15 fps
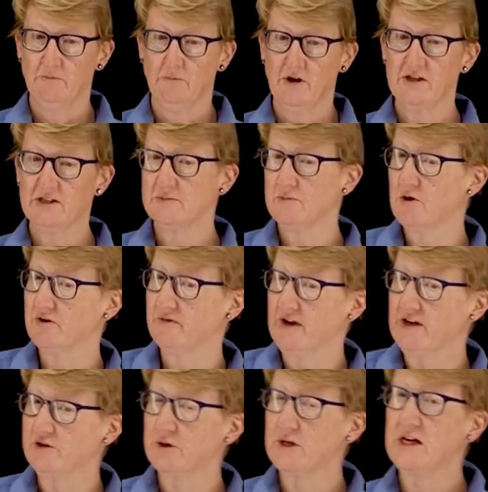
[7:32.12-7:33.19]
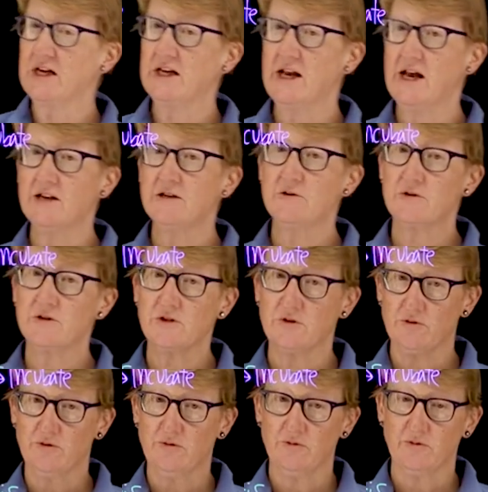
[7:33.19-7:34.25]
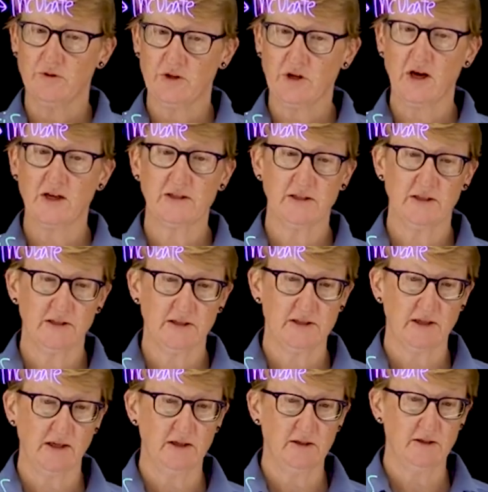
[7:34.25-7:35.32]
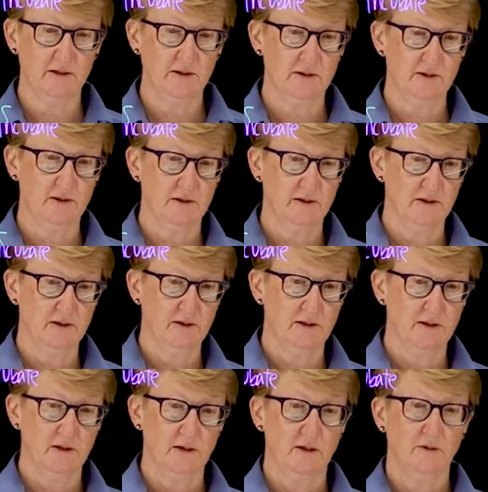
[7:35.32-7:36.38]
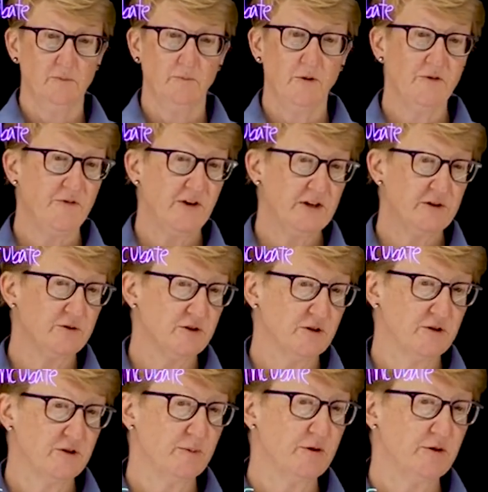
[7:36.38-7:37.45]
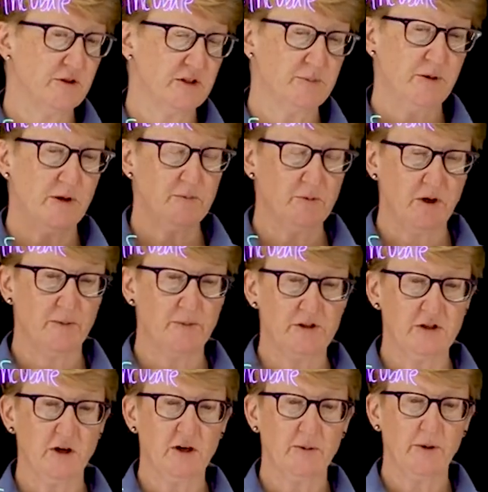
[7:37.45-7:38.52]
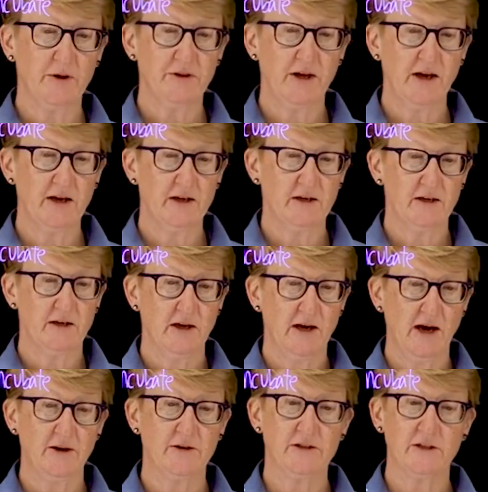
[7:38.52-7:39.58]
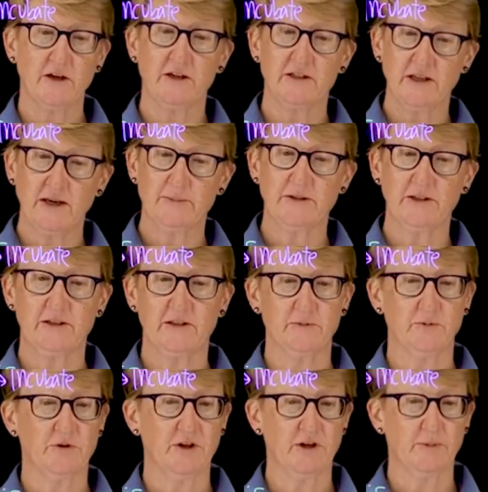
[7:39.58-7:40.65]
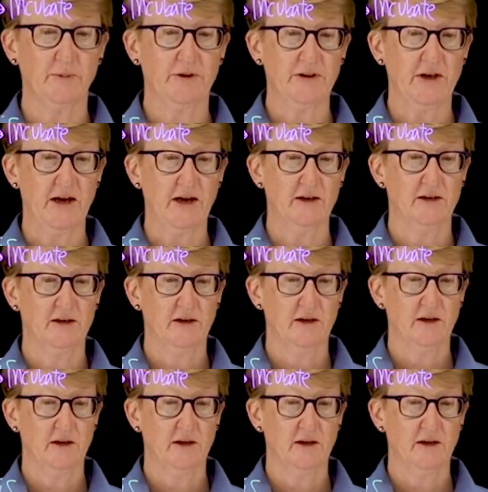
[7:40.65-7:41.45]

What is the mode of entry? It enters through cuts in the skin. What factors contribute to its spread? We'll come and talk about that. How does it cause abscesses? We'll talk about that.